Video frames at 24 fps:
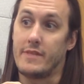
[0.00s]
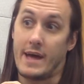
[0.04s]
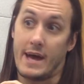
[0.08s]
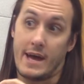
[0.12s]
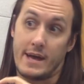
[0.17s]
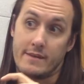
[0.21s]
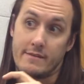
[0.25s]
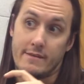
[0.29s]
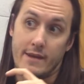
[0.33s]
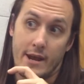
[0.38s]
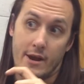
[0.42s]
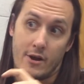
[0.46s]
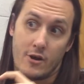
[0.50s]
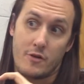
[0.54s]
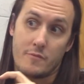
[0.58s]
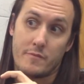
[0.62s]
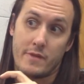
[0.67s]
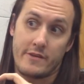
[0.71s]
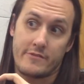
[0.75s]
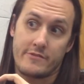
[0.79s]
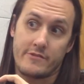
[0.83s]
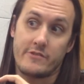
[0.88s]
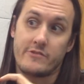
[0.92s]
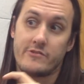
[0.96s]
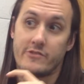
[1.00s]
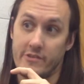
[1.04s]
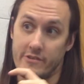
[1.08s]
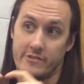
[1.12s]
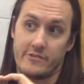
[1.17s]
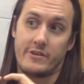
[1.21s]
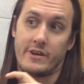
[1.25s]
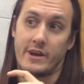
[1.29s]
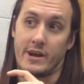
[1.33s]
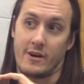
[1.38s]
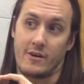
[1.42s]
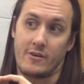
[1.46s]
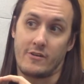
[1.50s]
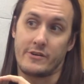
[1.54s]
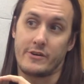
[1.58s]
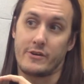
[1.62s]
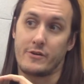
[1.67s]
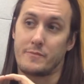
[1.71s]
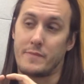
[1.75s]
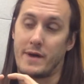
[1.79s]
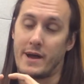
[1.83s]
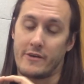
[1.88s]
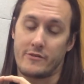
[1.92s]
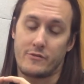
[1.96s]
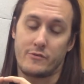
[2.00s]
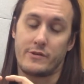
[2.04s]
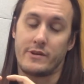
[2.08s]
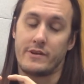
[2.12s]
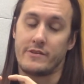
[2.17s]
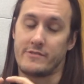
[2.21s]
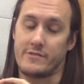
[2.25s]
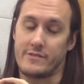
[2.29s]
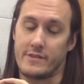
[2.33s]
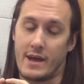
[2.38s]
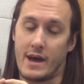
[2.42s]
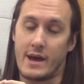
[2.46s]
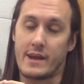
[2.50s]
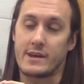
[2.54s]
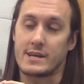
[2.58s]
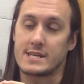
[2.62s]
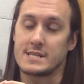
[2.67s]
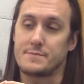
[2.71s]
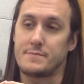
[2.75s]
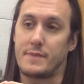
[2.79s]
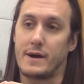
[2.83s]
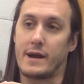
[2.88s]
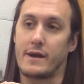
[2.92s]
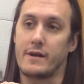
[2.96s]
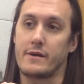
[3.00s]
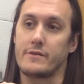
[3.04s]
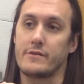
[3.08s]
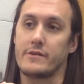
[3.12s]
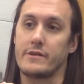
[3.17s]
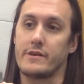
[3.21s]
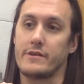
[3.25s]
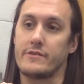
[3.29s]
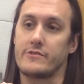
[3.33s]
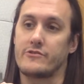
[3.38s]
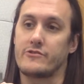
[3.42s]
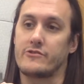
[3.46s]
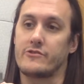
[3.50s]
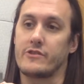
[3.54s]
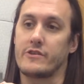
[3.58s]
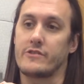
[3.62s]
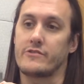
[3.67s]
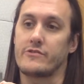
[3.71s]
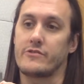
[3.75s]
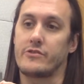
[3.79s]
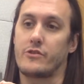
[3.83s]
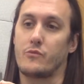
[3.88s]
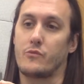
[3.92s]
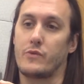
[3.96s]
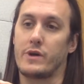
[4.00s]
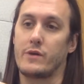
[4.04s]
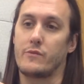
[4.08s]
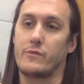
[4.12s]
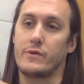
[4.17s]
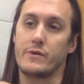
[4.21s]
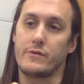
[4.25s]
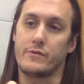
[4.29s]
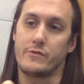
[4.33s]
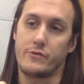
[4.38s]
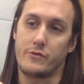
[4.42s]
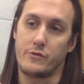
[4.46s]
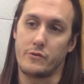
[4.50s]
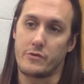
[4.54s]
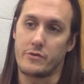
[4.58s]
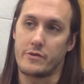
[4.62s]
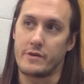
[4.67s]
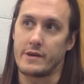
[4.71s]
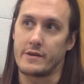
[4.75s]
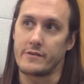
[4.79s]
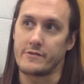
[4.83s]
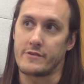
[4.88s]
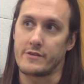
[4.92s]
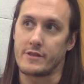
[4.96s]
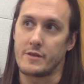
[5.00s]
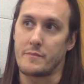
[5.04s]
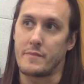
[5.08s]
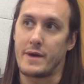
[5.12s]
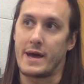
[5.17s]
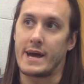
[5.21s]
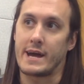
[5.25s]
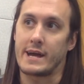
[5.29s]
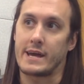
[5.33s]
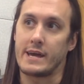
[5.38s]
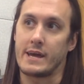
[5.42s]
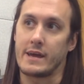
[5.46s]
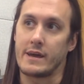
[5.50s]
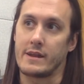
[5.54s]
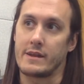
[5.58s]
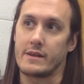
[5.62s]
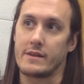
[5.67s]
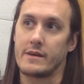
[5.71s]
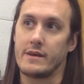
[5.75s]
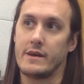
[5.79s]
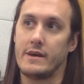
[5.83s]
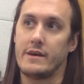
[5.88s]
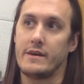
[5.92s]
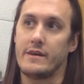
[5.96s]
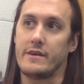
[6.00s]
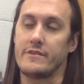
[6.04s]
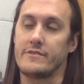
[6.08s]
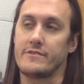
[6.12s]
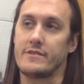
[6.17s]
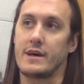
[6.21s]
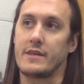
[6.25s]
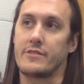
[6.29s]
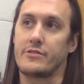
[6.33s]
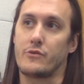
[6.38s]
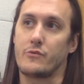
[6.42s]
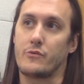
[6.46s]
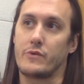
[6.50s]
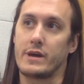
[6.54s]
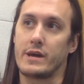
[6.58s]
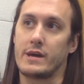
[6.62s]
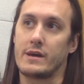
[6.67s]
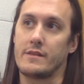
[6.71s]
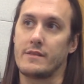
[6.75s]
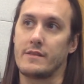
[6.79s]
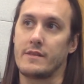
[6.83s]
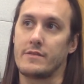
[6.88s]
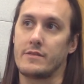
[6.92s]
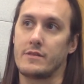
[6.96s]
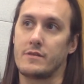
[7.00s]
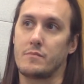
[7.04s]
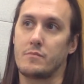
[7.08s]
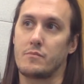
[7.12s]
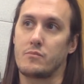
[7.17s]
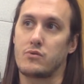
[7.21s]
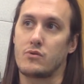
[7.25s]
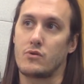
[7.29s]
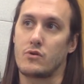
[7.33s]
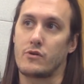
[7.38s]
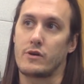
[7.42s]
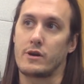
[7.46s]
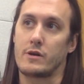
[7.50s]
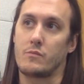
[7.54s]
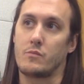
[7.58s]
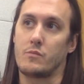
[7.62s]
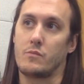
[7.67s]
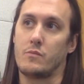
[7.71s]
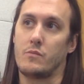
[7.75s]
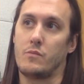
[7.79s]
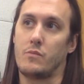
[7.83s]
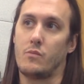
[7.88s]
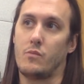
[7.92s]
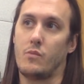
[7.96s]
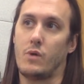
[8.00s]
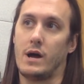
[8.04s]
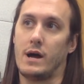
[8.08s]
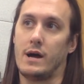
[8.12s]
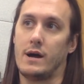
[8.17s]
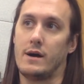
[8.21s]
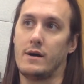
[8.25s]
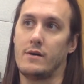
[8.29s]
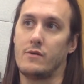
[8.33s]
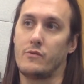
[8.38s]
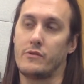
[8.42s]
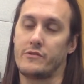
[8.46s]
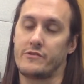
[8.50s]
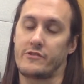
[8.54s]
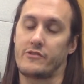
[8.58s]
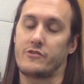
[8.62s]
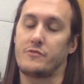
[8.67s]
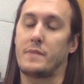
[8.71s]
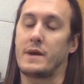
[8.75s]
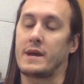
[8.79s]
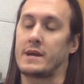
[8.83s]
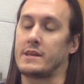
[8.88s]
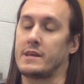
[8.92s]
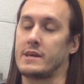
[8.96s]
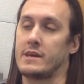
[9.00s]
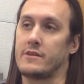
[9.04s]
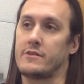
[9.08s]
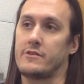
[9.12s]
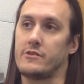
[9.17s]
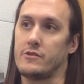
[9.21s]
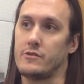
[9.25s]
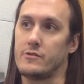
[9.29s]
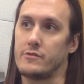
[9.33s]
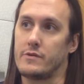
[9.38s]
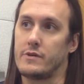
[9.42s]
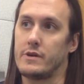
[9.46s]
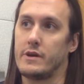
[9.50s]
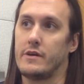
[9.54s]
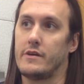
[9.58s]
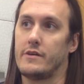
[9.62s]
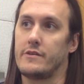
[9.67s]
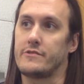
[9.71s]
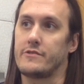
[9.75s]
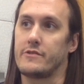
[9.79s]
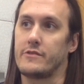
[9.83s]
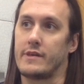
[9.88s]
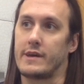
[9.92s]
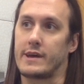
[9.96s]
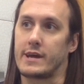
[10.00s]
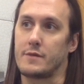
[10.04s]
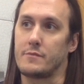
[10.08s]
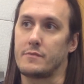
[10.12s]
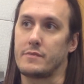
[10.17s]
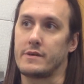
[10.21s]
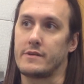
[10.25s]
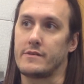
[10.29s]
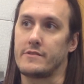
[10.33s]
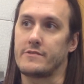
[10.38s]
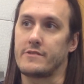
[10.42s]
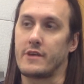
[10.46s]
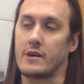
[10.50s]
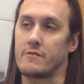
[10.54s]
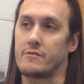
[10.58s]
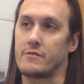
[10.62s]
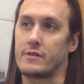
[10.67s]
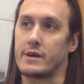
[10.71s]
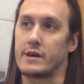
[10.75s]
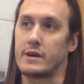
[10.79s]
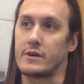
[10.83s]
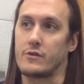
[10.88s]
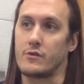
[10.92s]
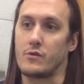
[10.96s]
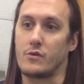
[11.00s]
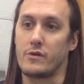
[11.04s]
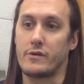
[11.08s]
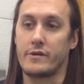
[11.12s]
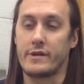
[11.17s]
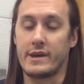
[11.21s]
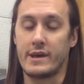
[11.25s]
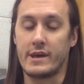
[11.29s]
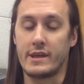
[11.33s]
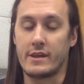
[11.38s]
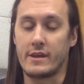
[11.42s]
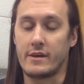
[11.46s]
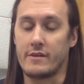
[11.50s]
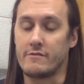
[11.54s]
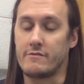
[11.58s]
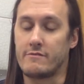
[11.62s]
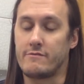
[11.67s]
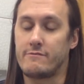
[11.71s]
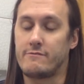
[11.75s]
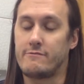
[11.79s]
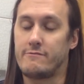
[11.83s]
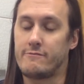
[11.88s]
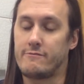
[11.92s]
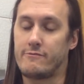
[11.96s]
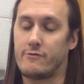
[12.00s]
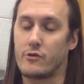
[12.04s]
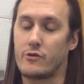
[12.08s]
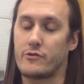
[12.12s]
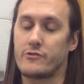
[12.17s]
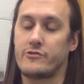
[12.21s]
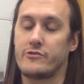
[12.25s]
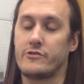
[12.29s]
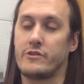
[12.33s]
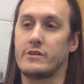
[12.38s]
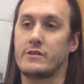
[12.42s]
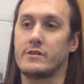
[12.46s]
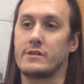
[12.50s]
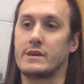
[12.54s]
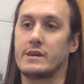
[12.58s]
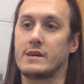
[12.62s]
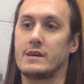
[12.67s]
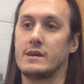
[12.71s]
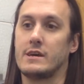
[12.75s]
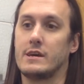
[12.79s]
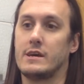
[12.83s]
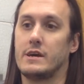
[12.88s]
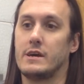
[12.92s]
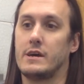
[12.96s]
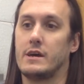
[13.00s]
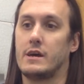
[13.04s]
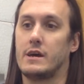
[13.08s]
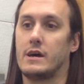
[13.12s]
that error message is an error. Your password has not expired. It's just the way we do things on the back end is not the way that the program was expecting it to. So that can be safely ignored. And unfortunately,